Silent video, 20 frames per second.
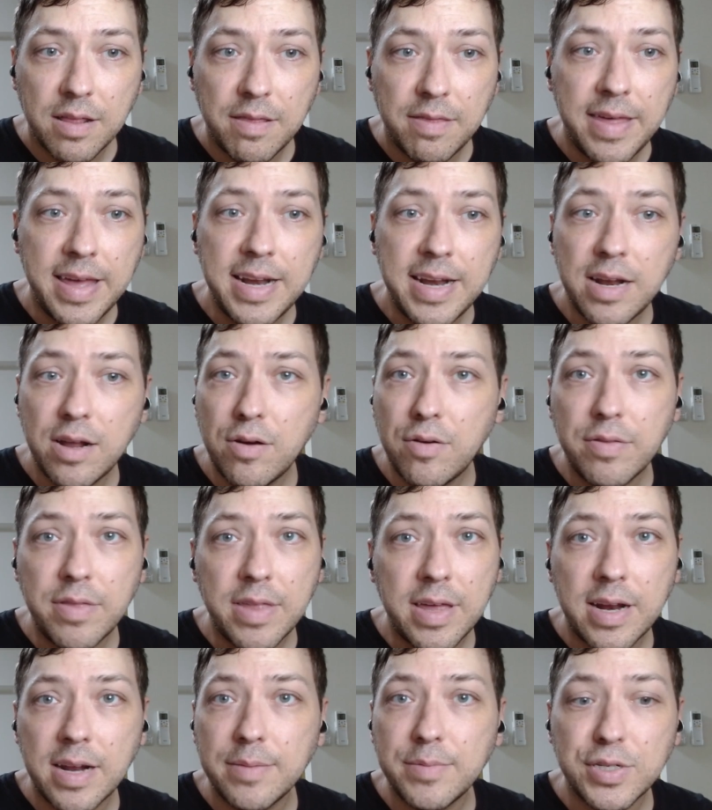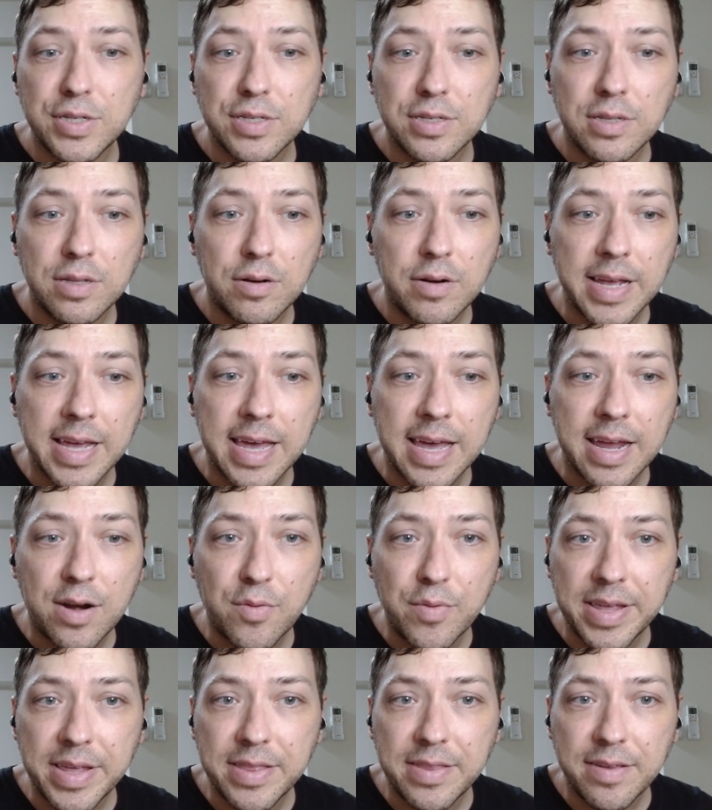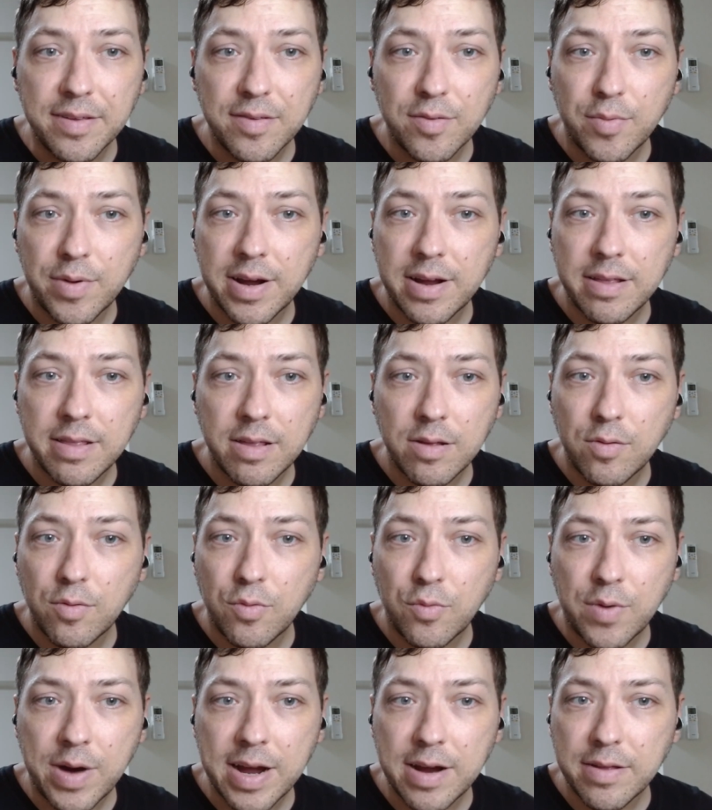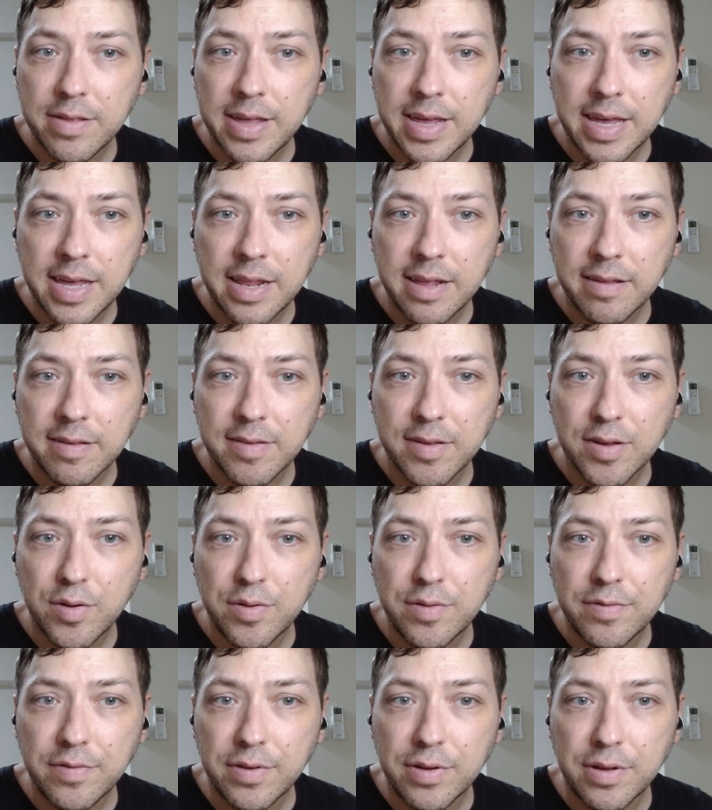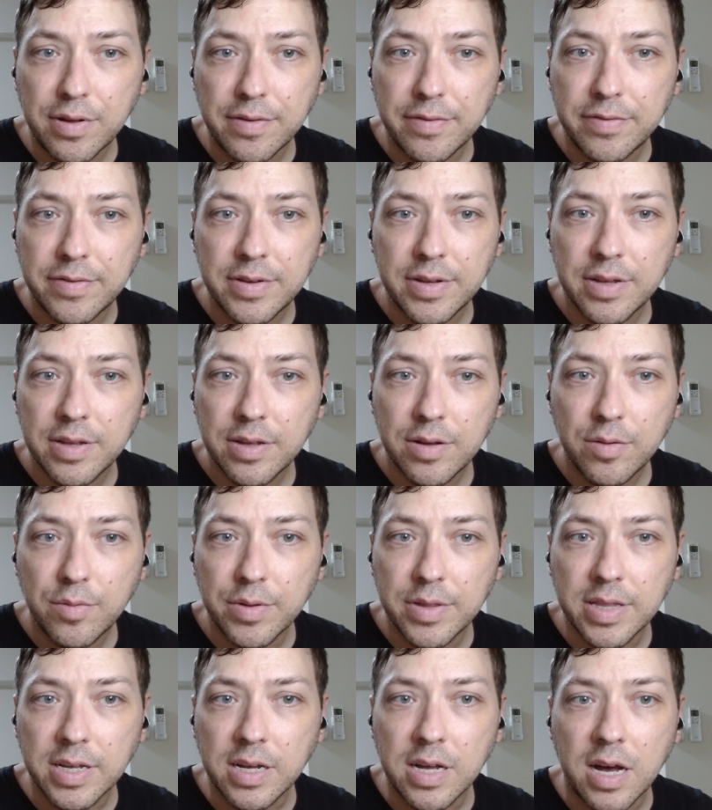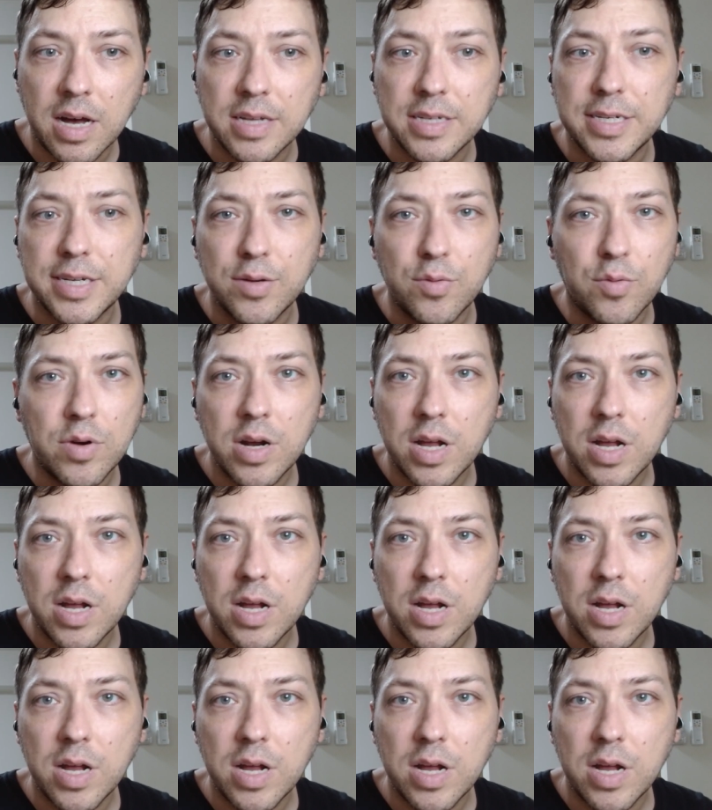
they know that I'm just learning how to read this. Why are they, why are they getting so involved with the kanji? We're